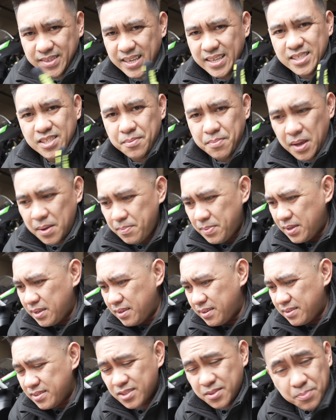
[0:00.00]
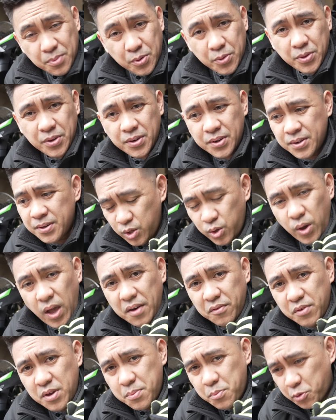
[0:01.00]
Yes, it might be smoother, you'll
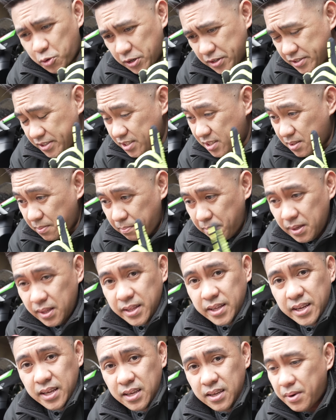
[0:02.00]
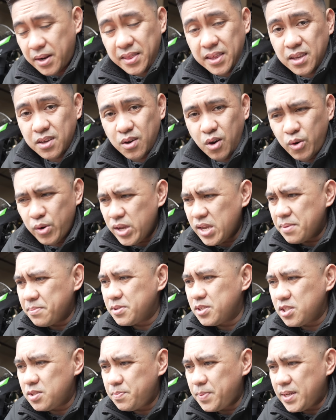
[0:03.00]
have way more adjustability, but I think OEM
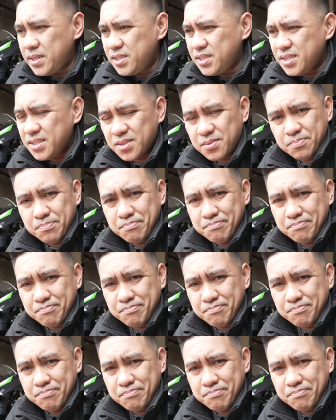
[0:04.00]
suspension is,